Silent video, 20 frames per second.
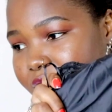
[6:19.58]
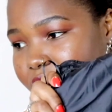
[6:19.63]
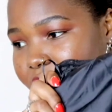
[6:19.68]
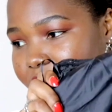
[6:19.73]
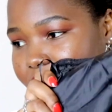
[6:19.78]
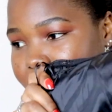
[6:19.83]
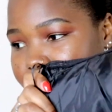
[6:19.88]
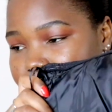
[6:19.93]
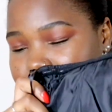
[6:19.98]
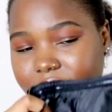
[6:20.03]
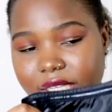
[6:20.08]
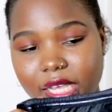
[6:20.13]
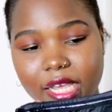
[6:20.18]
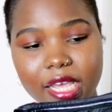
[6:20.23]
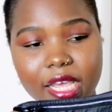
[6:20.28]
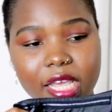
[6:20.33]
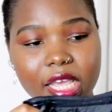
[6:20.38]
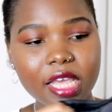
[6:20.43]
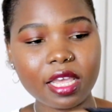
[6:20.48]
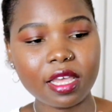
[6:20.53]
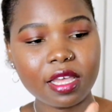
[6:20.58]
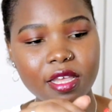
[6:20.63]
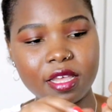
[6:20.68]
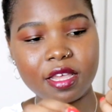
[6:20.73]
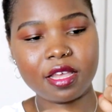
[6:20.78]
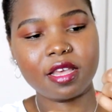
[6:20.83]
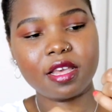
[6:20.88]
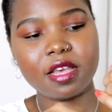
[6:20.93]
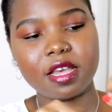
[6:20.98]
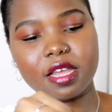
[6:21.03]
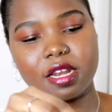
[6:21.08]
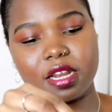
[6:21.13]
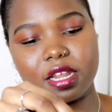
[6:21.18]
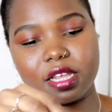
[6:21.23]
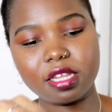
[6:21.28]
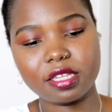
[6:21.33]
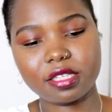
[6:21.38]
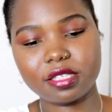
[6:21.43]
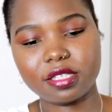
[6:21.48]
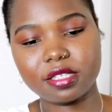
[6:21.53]
as you can see. And
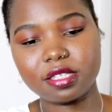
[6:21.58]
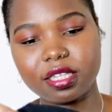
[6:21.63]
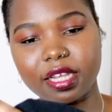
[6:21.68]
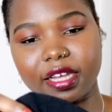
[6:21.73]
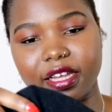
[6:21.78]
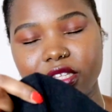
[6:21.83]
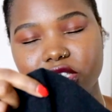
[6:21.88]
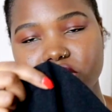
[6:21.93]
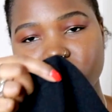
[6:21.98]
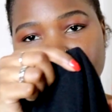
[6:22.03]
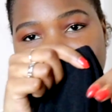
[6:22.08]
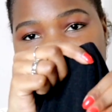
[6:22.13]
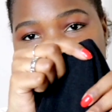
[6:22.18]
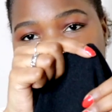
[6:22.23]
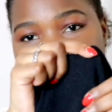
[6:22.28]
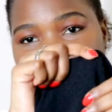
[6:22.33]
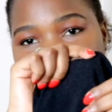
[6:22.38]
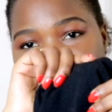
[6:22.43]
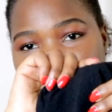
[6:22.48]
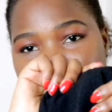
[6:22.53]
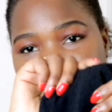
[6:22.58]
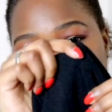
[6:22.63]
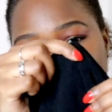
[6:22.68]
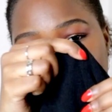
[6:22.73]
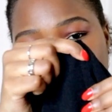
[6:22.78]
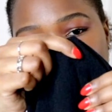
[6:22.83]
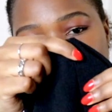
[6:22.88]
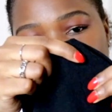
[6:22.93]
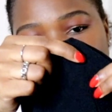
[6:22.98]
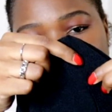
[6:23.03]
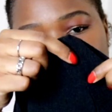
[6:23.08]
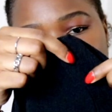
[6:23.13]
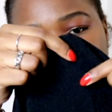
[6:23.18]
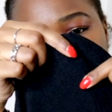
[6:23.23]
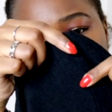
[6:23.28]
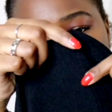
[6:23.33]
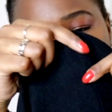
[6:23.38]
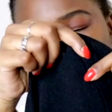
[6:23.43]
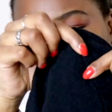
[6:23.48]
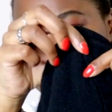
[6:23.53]
it's like structured here. It's got
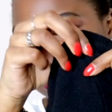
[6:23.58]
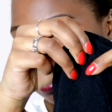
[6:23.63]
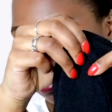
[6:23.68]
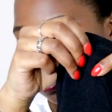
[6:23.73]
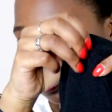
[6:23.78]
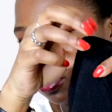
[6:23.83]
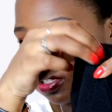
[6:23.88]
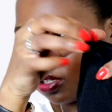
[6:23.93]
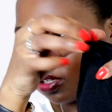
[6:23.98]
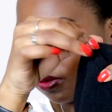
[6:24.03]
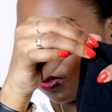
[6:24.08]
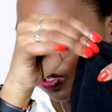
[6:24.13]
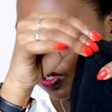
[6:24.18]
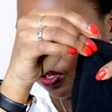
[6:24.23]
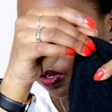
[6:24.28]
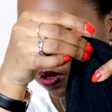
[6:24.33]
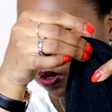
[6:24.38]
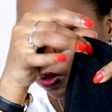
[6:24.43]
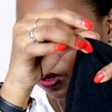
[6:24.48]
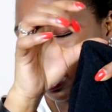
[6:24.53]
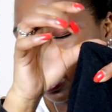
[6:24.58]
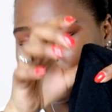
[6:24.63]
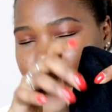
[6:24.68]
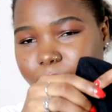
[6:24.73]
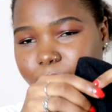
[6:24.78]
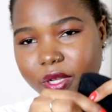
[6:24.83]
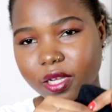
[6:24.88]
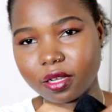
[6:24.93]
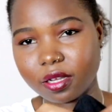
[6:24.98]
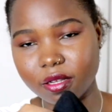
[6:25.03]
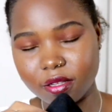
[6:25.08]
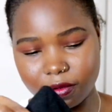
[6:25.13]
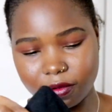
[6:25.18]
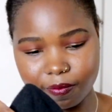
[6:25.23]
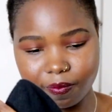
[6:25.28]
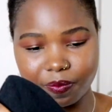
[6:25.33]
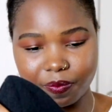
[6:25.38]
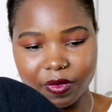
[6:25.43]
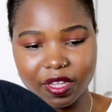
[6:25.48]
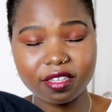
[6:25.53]
like, I don't know what you call this, but
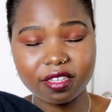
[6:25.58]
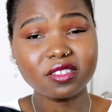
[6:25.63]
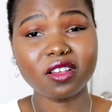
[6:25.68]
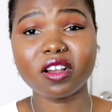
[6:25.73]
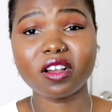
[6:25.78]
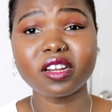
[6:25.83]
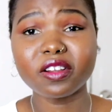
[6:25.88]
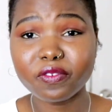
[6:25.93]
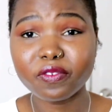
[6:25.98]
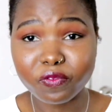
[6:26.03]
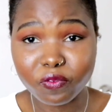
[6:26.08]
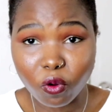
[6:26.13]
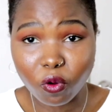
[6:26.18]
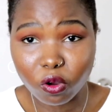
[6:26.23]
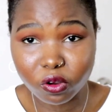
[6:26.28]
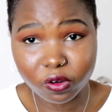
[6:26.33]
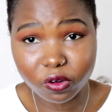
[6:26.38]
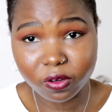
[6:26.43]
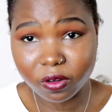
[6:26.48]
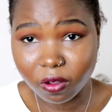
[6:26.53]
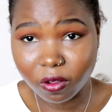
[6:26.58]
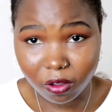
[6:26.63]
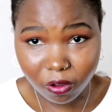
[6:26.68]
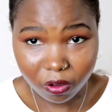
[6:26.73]
it's not gonna fall